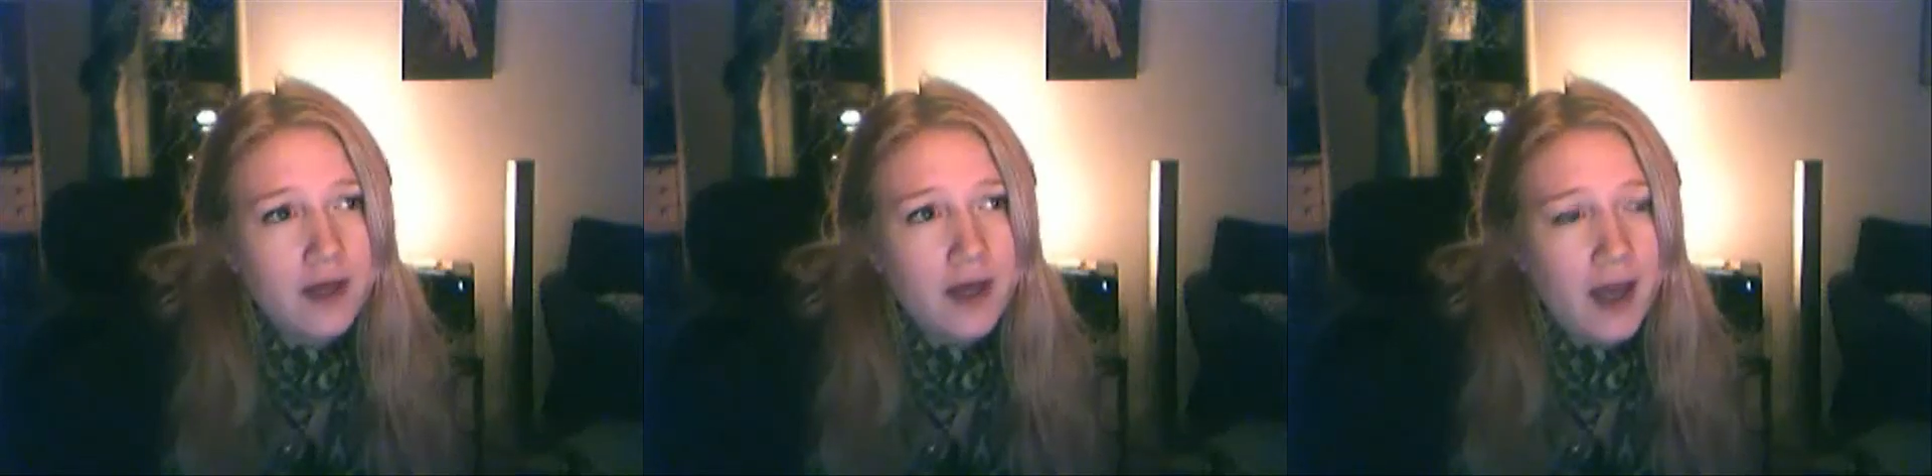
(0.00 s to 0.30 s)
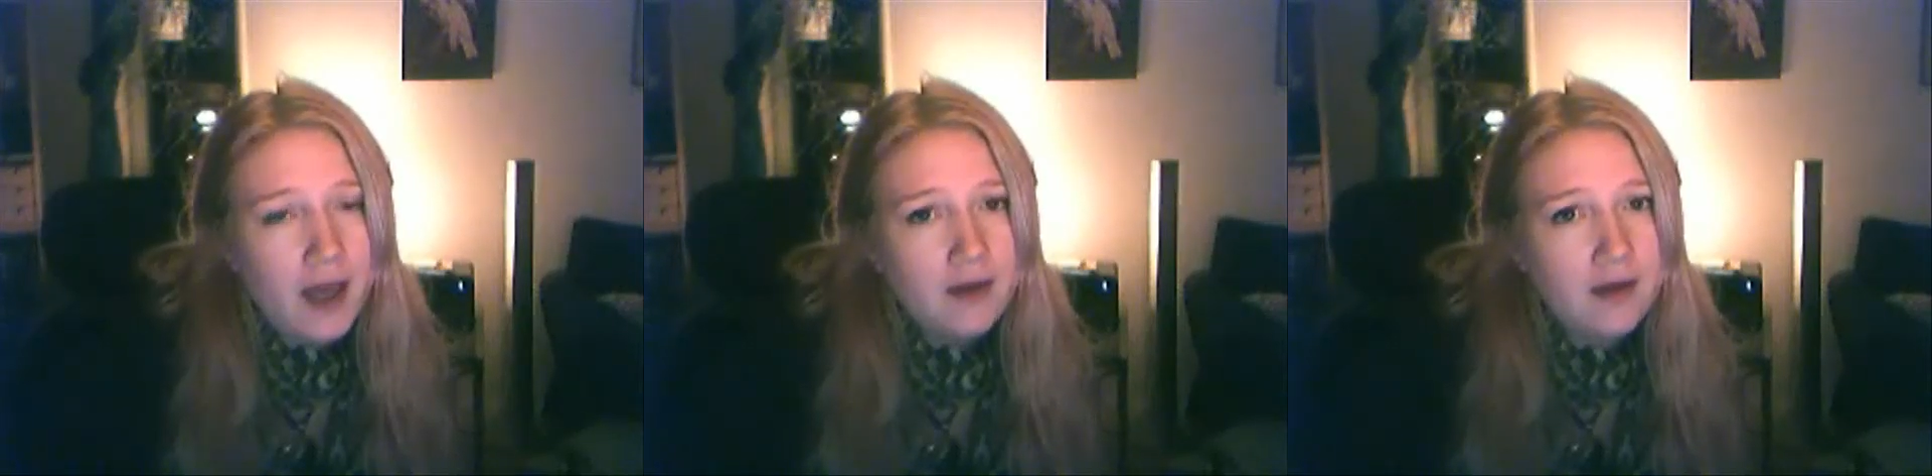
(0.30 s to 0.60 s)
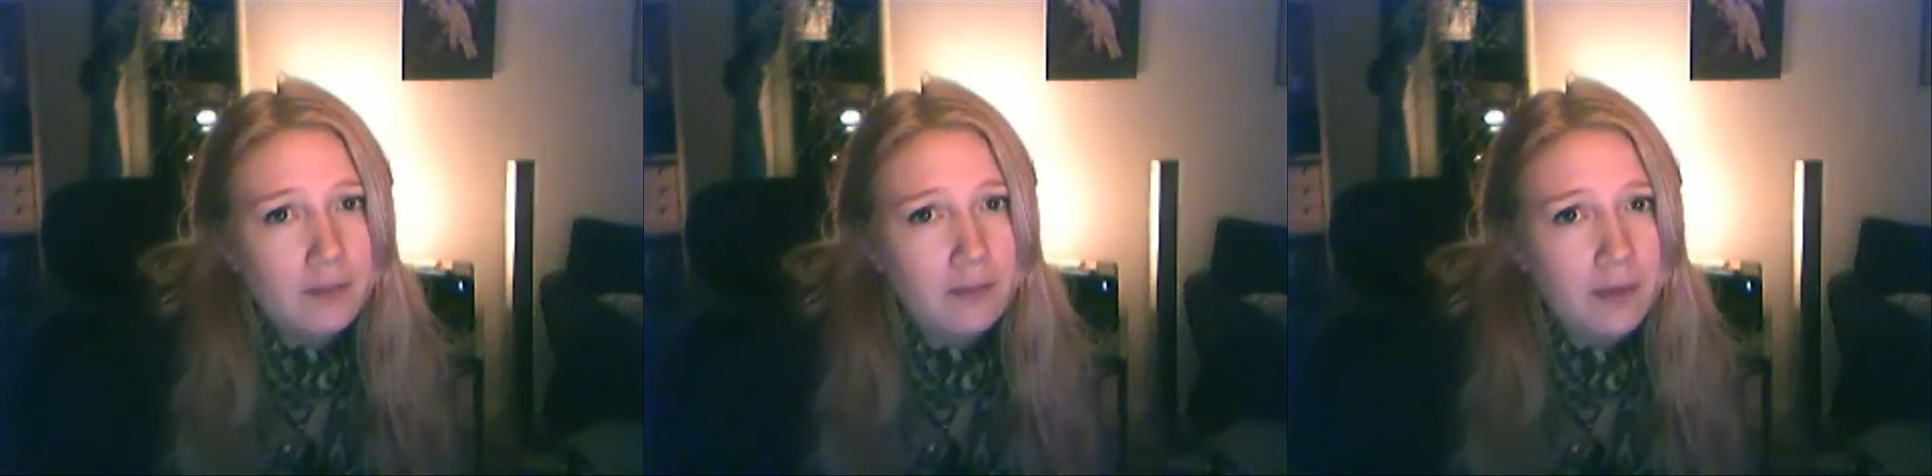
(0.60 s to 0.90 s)

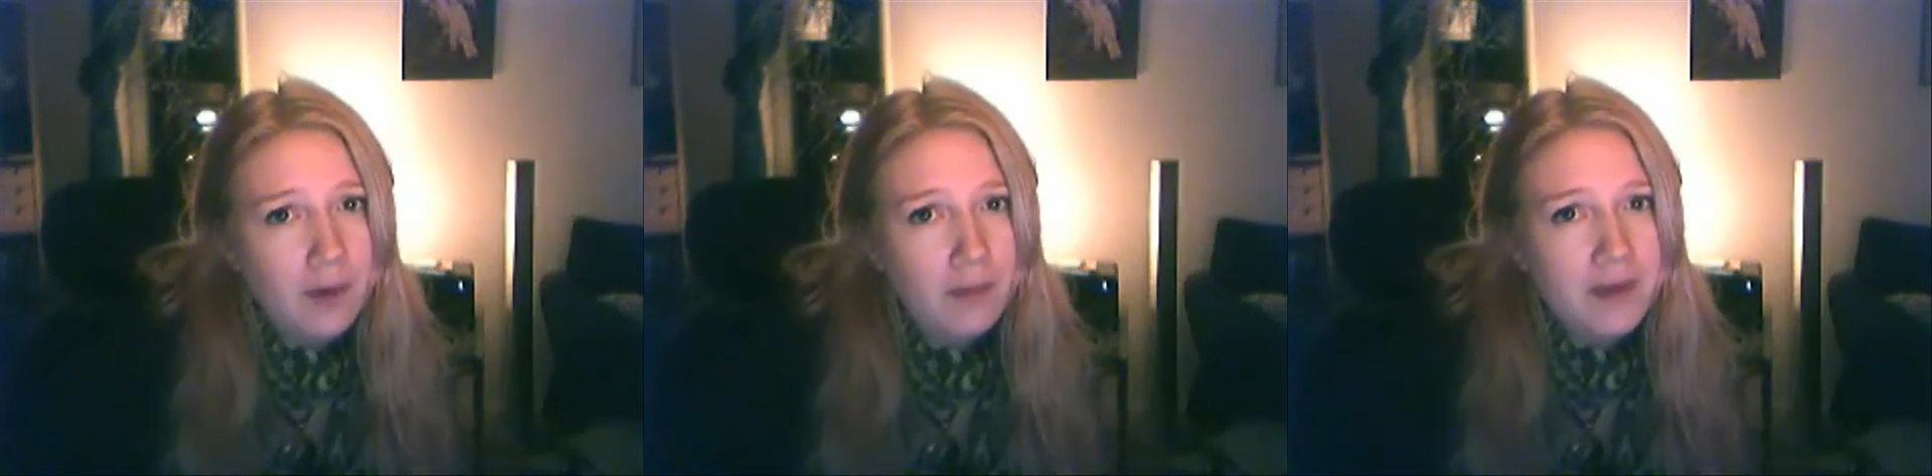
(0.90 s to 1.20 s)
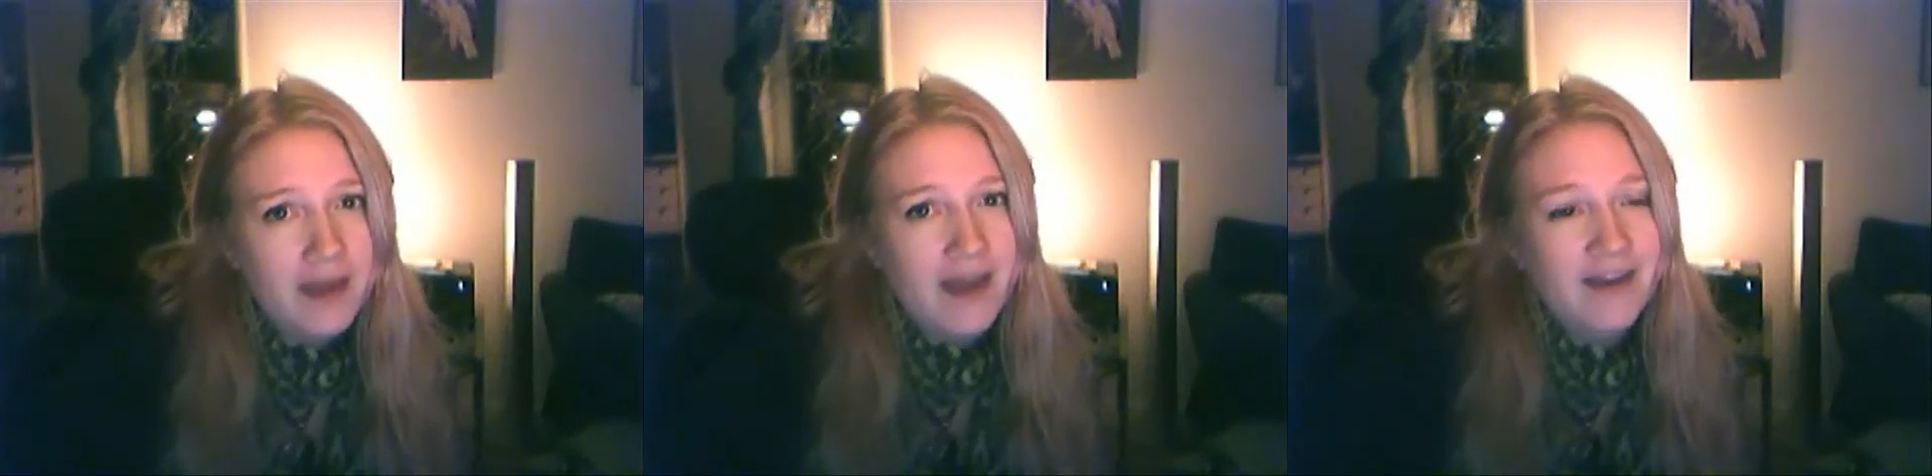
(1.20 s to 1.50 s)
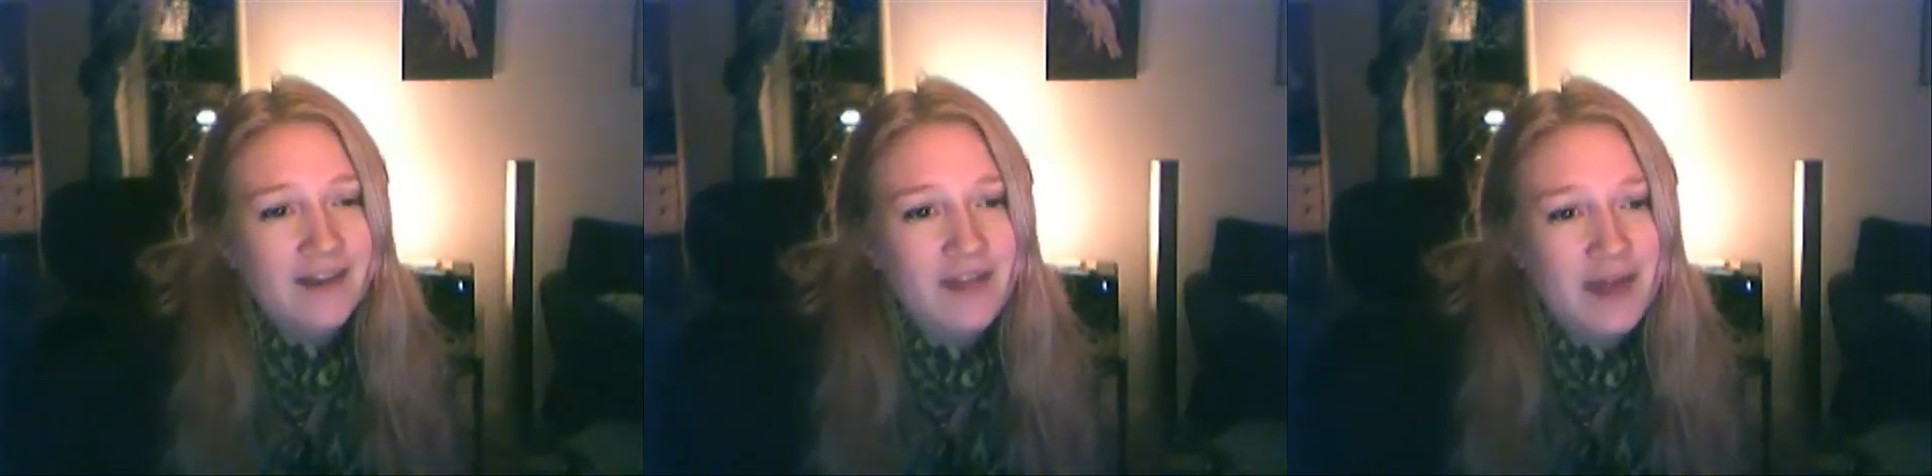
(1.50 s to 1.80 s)
and I probably
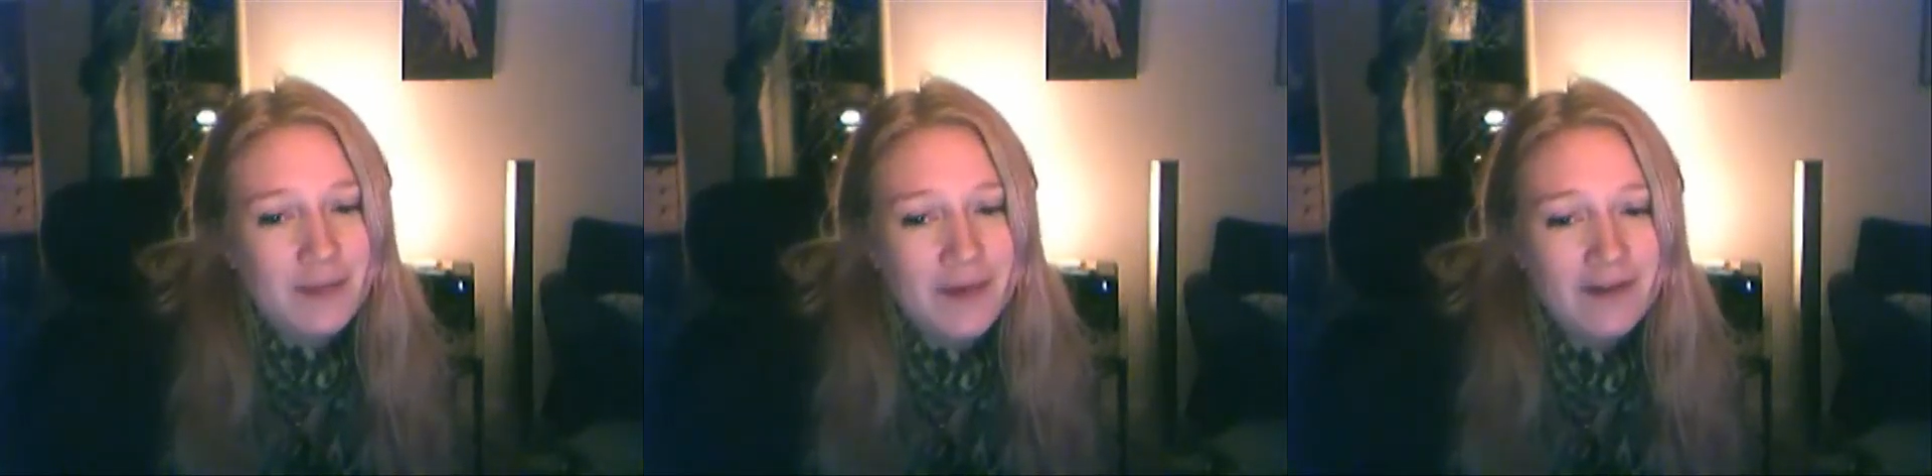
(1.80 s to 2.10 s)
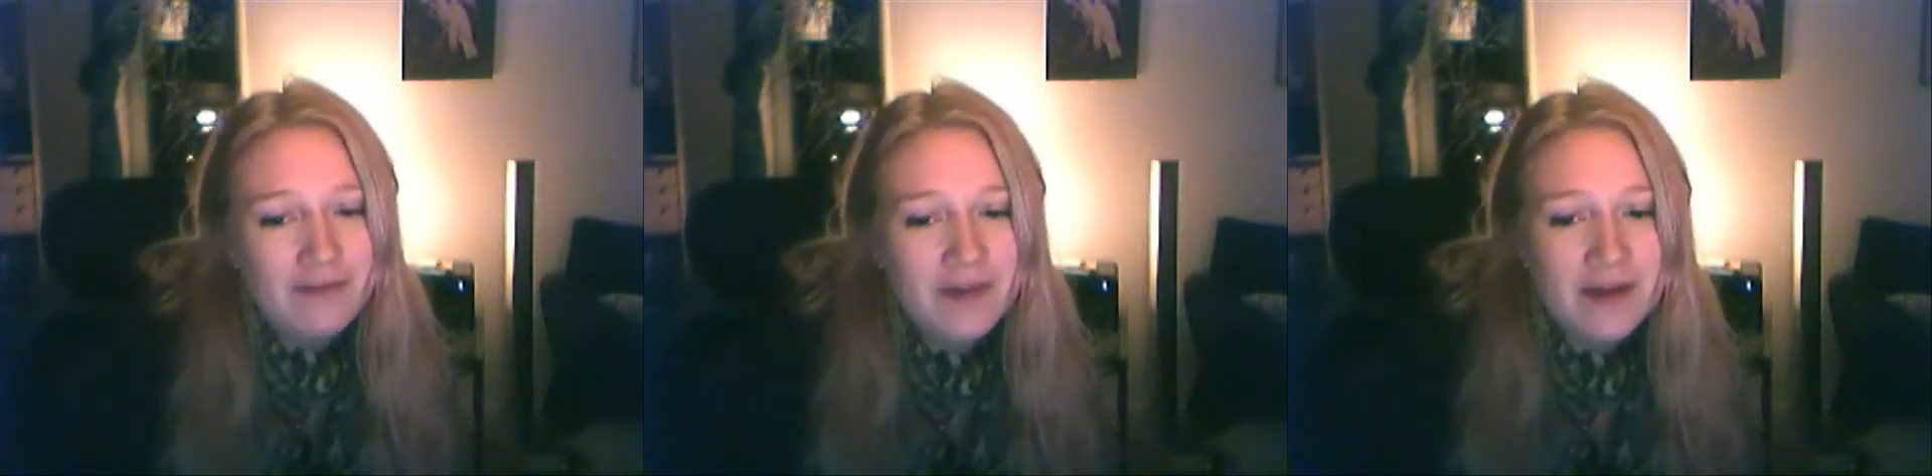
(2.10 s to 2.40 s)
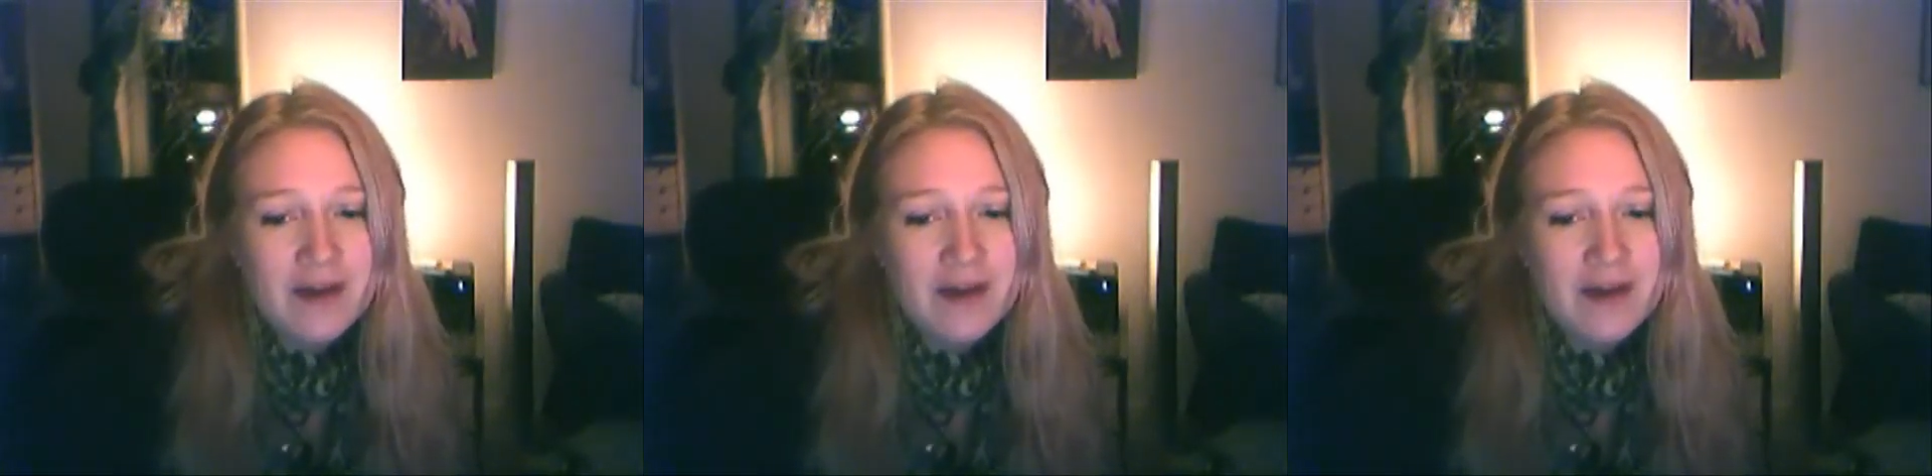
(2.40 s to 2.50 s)
gave them my